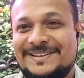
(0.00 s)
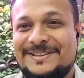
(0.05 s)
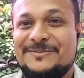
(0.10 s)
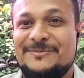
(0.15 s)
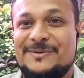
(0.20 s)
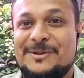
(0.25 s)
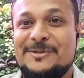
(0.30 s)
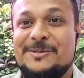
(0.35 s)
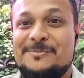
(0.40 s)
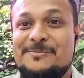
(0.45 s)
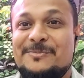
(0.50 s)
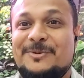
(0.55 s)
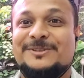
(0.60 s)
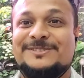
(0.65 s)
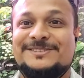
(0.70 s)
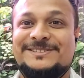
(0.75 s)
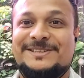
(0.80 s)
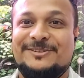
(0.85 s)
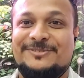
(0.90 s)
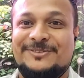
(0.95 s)
I think one of the
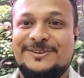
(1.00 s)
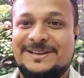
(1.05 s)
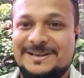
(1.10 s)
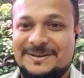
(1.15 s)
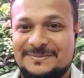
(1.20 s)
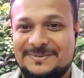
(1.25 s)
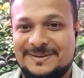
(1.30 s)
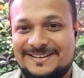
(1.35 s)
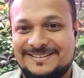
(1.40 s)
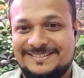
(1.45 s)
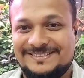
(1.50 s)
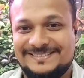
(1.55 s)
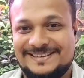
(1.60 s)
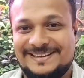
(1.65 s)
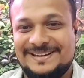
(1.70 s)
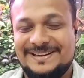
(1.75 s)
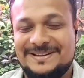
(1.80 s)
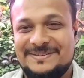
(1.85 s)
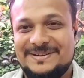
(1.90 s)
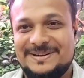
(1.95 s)
most difficult plants,
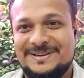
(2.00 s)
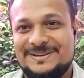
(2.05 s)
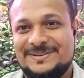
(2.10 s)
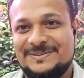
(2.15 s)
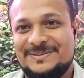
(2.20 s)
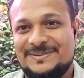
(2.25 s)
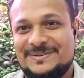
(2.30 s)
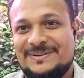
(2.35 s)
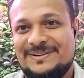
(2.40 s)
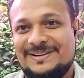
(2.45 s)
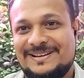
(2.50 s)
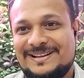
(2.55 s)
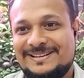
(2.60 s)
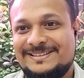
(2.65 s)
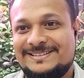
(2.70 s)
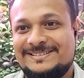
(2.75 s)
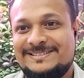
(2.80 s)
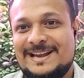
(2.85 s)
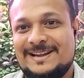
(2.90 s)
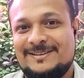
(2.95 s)
right? I mean, to call.
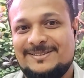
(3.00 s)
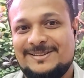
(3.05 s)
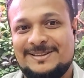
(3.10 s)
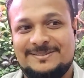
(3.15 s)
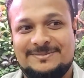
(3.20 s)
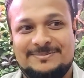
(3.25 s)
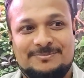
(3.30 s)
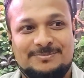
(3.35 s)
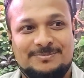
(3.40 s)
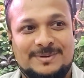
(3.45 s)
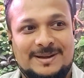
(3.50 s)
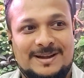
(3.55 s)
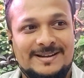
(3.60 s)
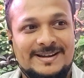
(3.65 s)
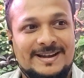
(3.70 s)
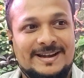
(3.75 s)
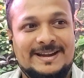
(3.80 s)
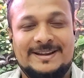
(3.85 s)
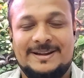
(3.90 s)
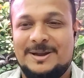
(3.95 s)
That was the
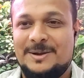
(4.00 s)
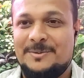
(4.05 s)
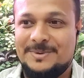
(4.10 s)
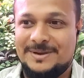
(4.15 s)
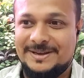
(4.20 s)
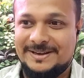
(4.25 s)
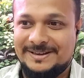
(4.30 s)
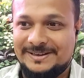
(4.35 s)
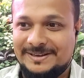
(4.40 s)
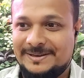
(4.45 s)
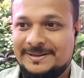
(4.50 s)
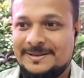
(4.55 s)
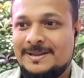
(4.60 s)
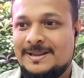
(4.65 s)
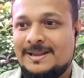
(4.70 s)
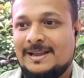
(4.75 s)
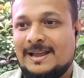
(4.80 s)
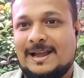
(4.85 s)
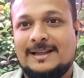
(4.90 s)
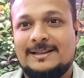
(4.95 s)
plant that I dumped it in.
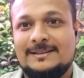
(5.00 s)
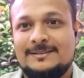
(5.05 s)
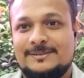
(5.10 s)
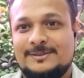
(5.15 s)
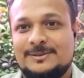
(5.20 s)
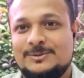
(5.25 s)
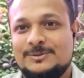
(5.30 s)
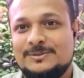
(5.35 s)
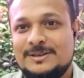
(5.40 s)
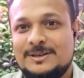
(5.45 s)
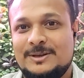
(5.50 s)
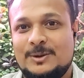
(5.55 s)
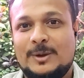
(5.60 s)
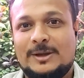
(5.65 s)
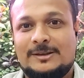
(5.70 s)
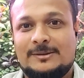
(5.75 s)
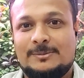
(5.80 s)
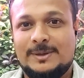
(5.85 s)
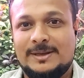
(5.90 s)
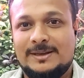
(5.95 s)
As usual,
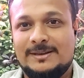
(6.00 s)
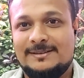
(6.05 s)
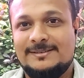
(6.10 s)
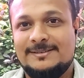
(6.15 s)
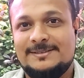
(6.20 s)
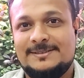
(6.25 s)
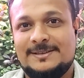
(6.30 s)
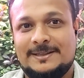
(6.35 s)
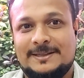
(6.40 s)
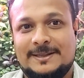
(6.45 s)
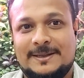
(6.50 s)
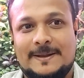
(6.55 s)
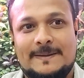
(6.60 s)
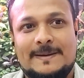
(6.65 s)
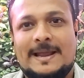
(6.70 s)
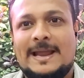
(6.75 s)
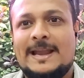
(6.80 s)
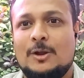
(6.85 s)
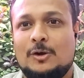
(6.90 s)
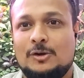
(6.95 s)
no experience, nothing.
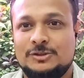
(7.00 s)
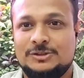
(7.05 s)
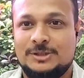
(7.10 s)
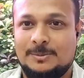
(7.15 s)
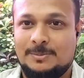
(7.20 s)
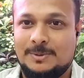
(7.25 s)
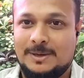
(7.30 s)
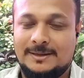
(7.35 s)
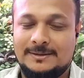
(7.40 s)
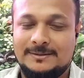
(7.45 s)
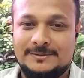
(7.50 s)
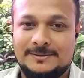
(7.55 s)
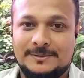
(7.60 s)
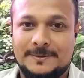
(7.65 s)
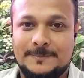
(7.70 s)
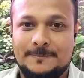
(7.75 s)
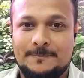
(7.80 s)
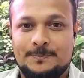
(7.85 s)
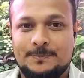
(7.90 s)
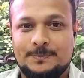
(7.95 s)
I lost the
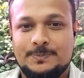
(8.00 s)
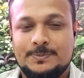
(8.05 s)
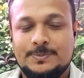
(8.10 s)
plants.